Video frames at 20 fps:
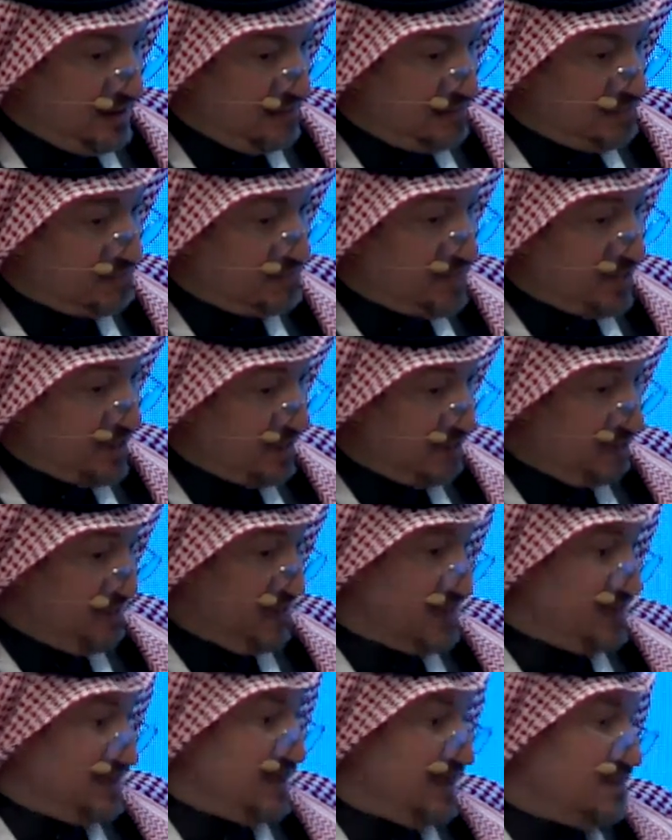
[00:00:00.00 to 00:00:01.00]

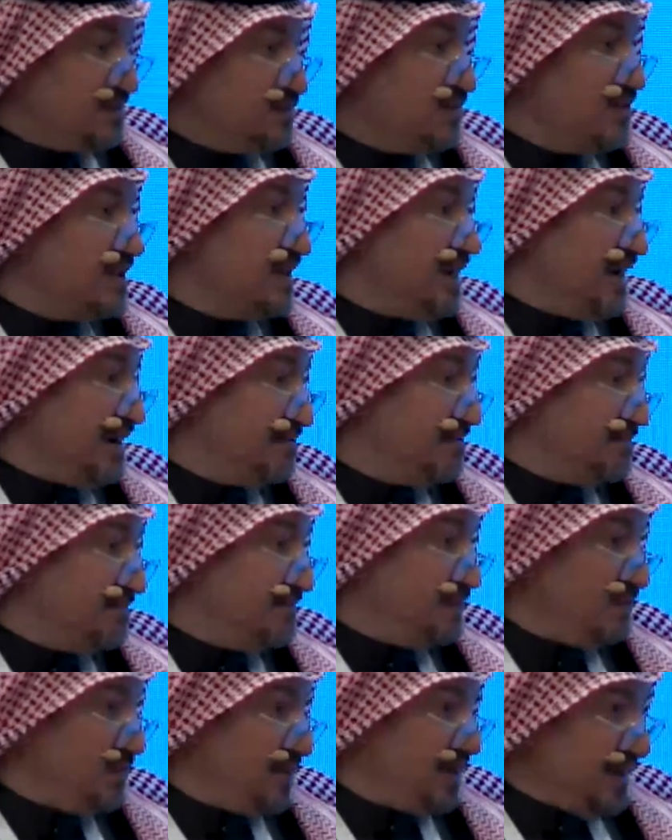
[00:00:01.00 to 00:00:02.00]
benefit that we
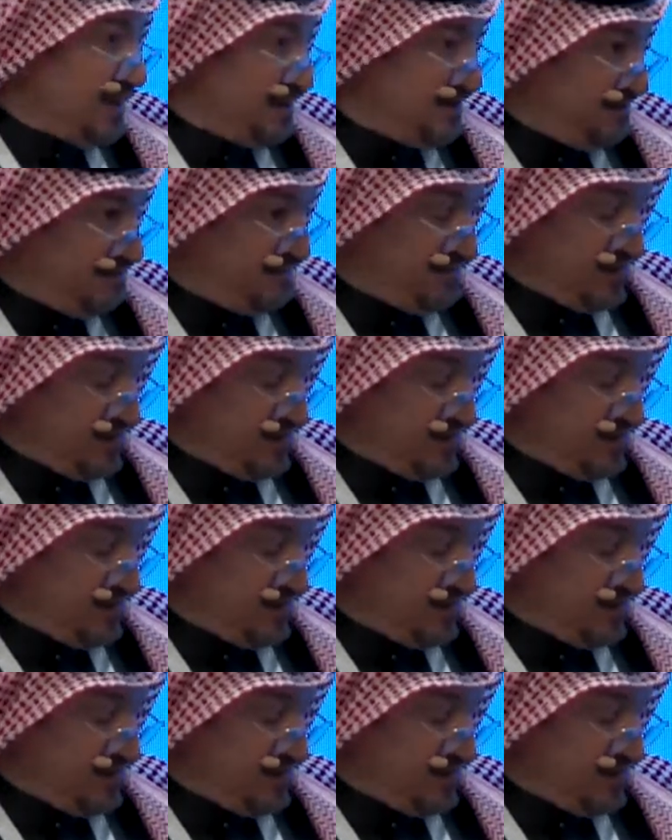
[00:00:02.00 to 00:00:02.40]
have